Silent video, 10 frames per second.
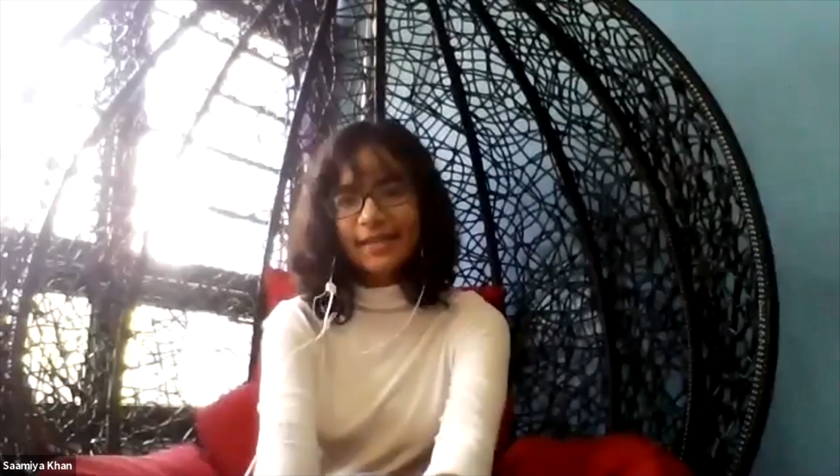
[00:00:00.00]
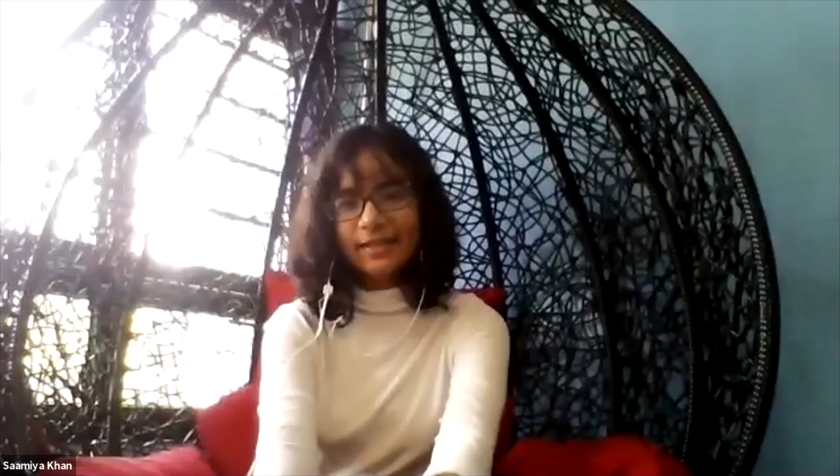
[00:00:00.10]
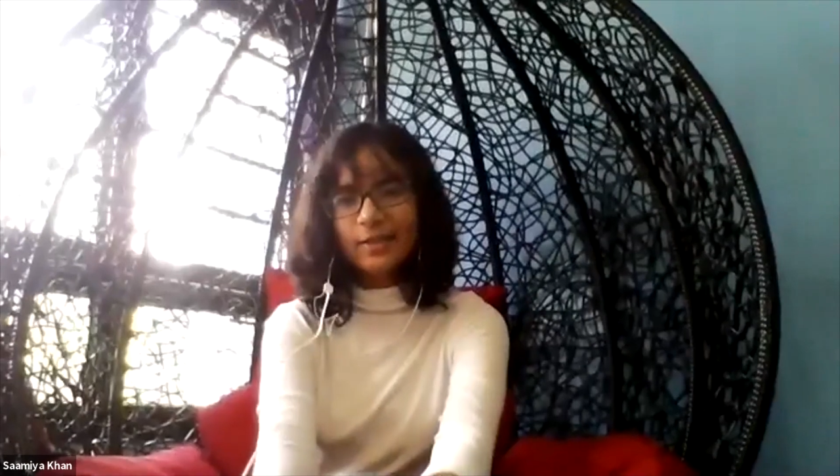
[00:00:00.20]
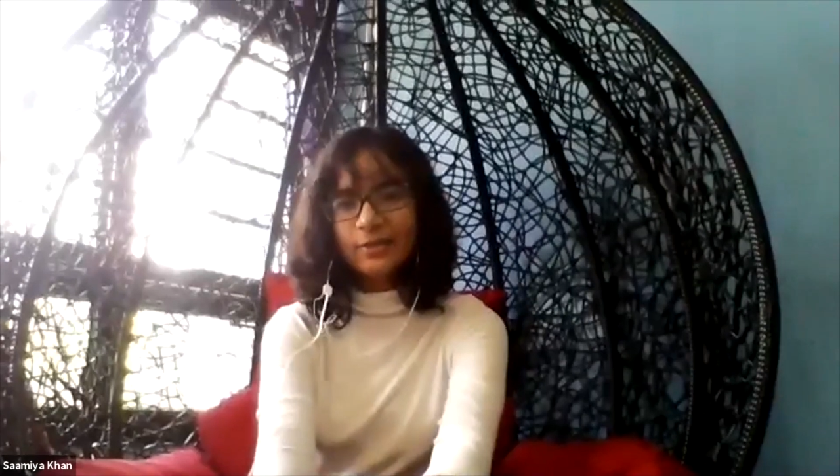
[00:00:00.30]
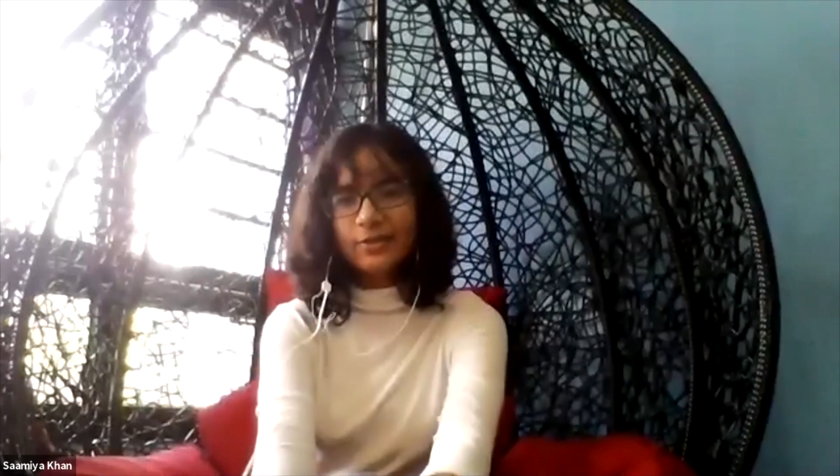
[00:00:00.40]

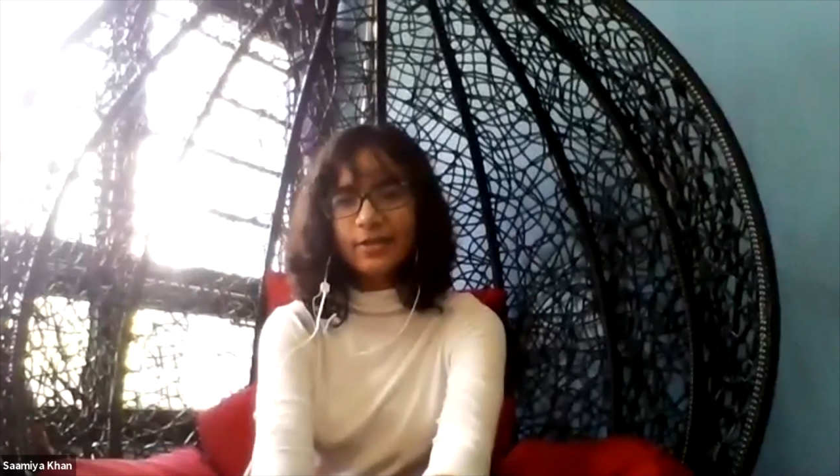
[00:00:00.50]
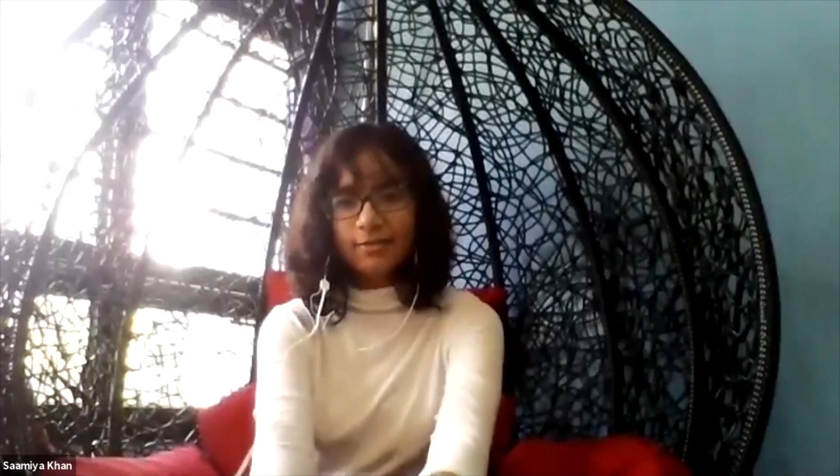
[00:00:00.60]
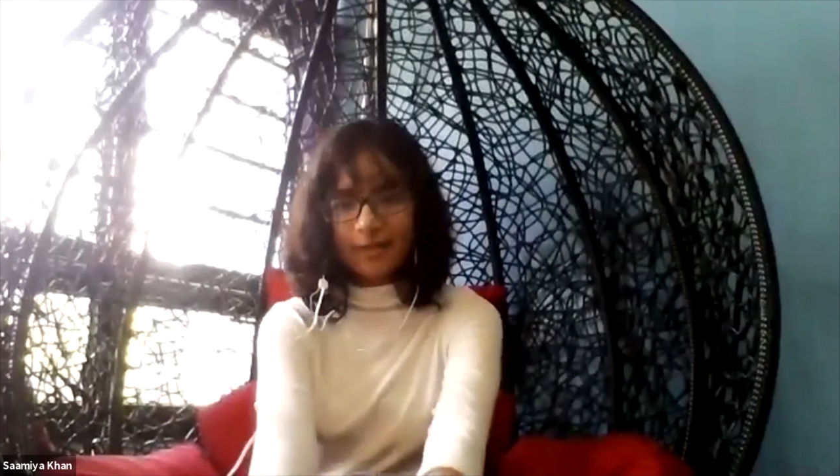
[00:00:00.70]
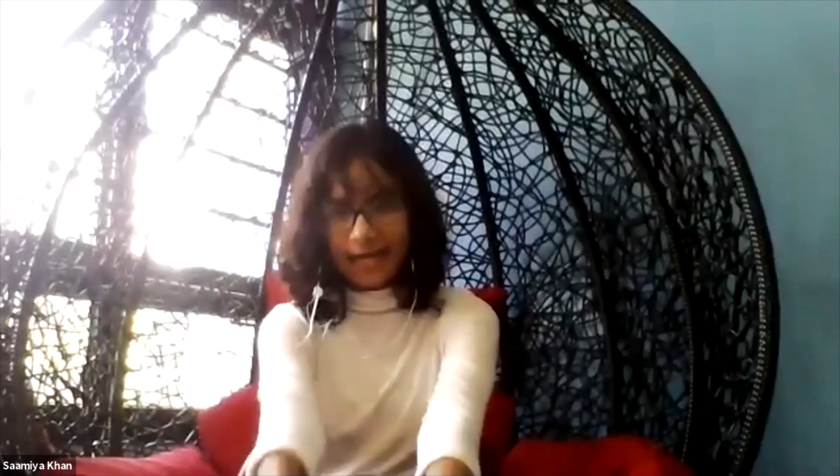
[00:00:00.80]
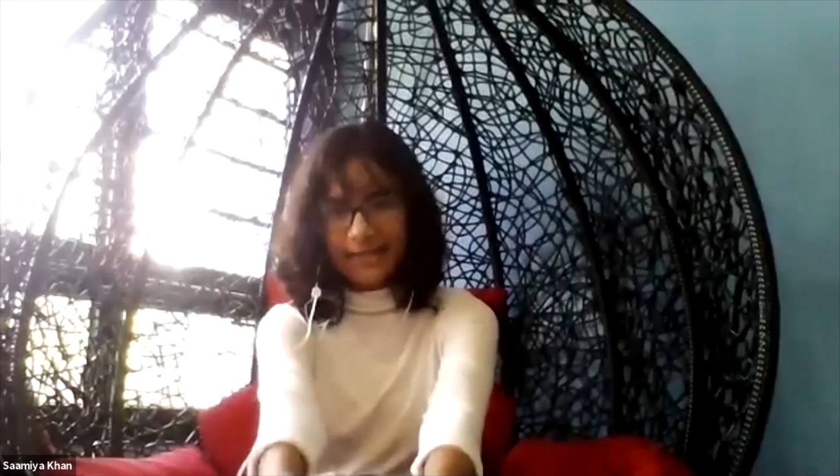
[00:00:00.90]
include
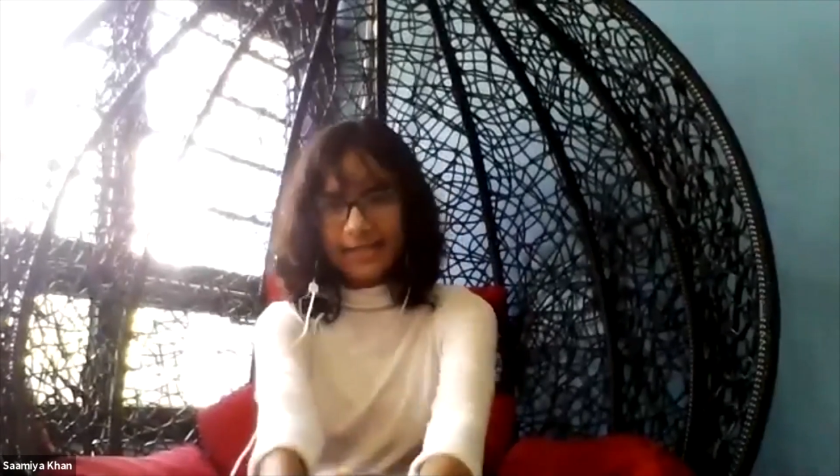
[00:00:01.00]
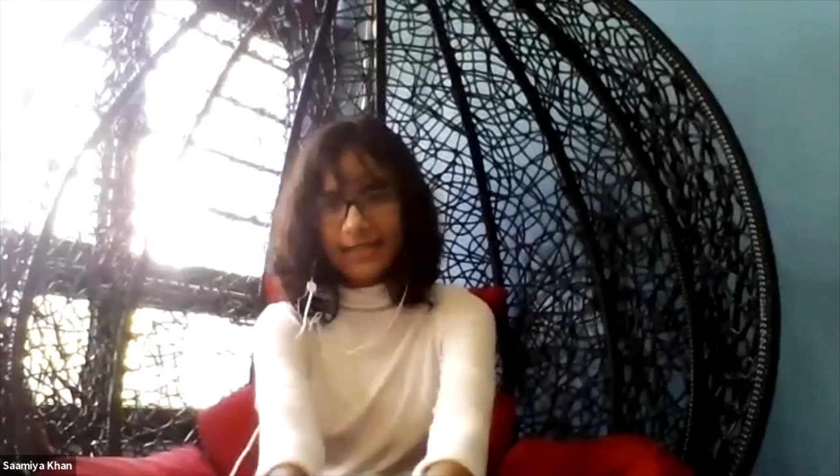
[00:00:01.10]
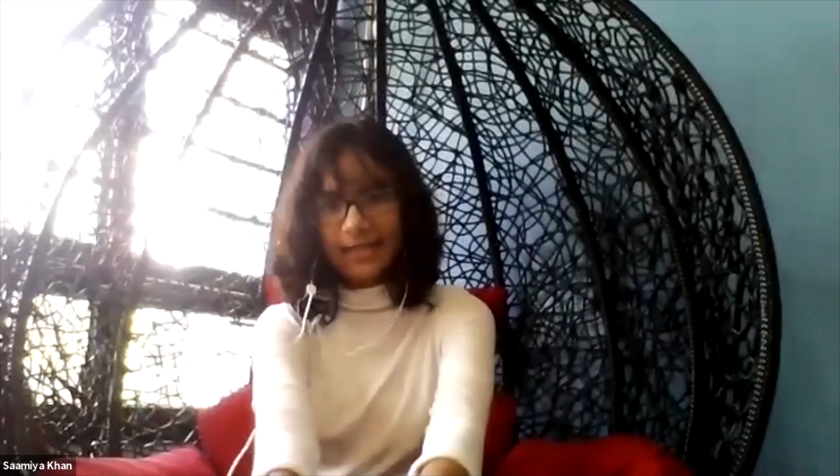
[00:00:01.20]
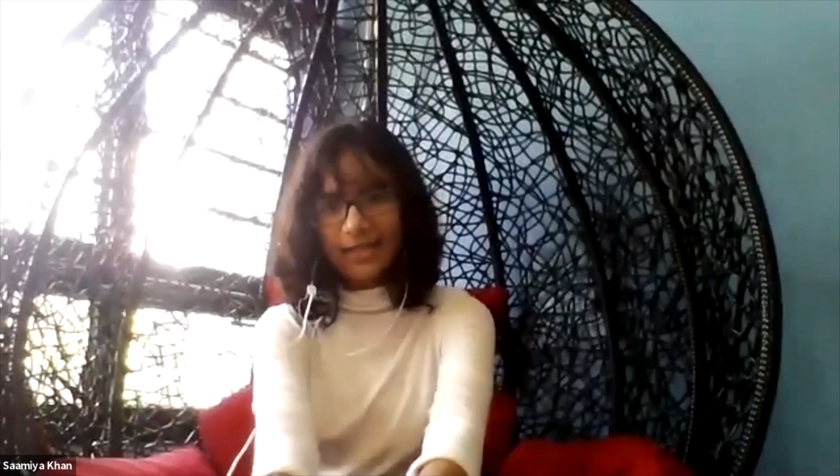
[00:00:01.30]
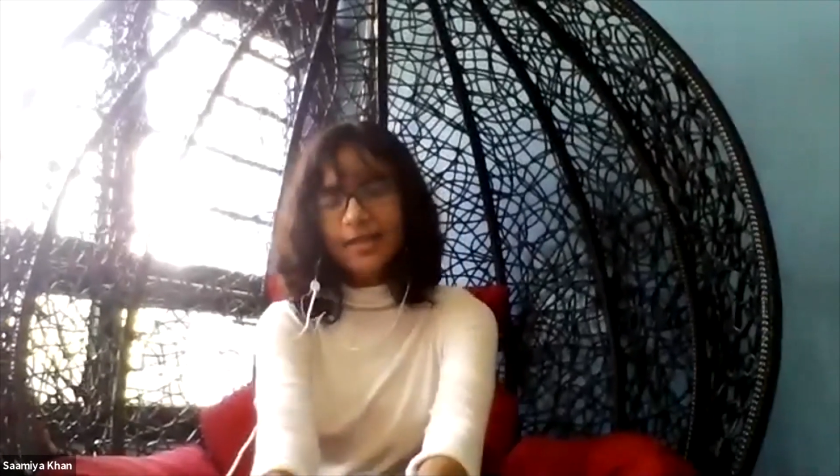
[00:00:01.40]

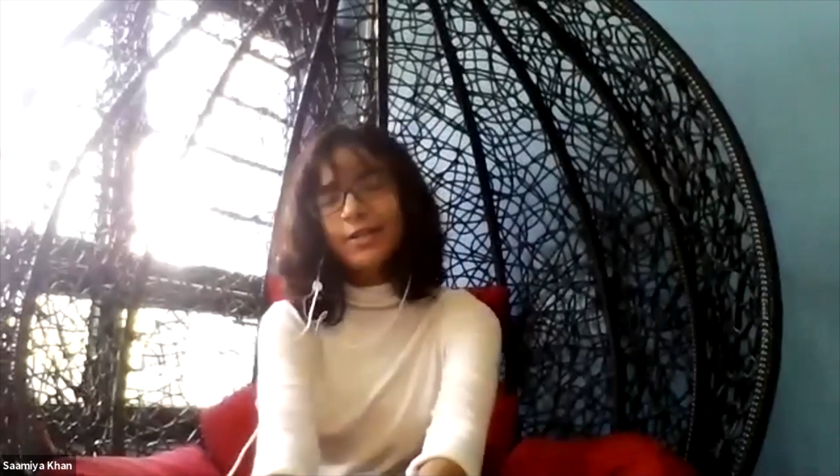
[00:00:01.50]
writing,